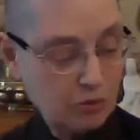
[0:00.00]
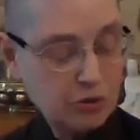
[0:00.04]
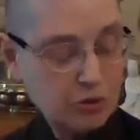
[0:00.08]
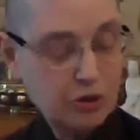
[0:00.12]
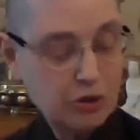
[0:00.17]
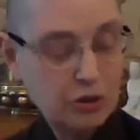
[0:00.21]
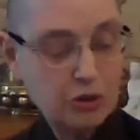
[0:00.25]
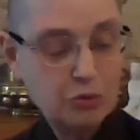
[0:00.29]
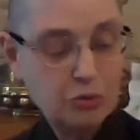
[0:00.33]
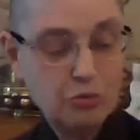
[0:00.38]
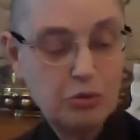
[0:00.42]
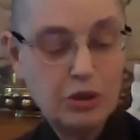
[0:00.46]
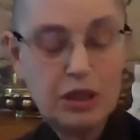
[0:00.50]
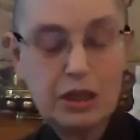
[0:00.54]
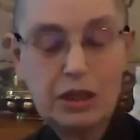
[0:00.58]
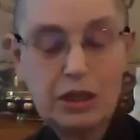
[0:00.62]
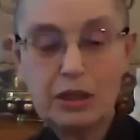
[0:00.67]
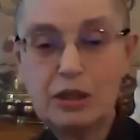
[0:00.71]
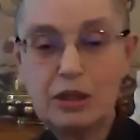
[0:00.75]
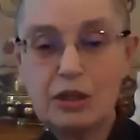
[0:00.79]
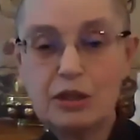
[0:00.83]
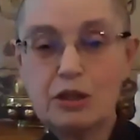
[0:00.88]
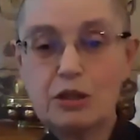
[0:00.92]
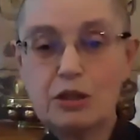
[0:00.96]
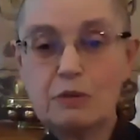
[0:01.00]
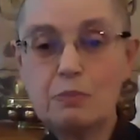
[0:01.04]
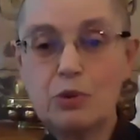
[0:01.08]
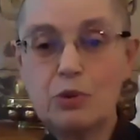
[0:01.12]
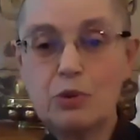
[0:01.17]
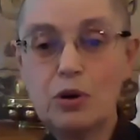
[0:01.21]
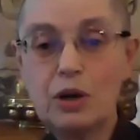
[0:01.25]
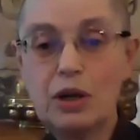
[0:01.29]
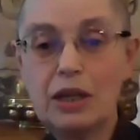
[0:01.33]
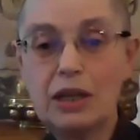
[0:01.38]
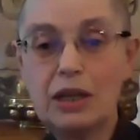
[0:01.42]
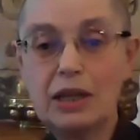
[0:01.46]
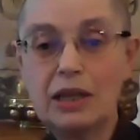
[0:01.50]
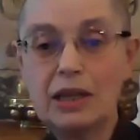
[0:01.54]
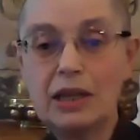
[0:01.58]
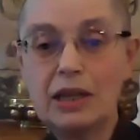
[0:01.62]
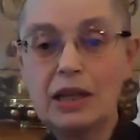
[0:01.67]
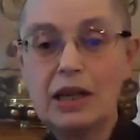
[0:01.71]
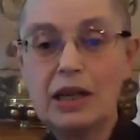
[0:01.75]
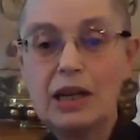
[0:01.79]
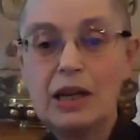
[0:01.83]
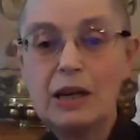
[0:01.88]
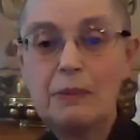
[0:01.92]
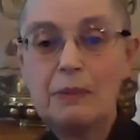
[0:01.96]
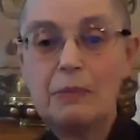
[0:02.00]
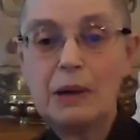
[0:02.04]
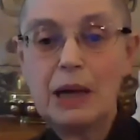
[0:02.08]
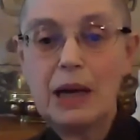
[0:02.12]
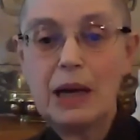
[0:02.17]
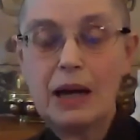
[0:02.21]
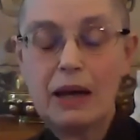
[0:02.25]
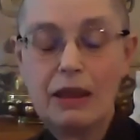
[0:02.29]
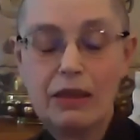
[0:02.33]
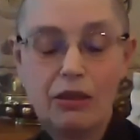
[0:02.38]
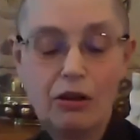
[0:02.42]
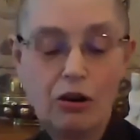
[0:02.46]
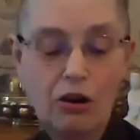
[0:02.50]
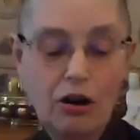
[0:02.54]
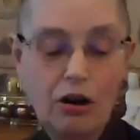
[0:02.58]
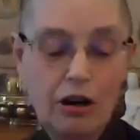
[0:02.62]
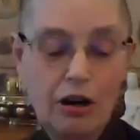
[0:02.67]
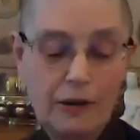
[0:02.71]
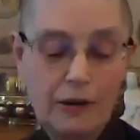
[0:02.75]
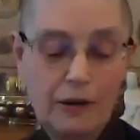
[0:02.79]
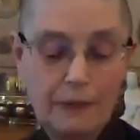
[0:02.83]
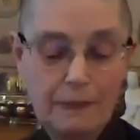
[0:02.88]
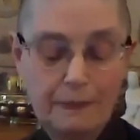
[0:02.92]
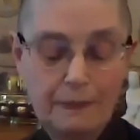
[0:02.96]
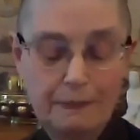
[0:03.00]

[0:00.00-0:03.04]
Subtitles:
going to read it this morning, but I thought,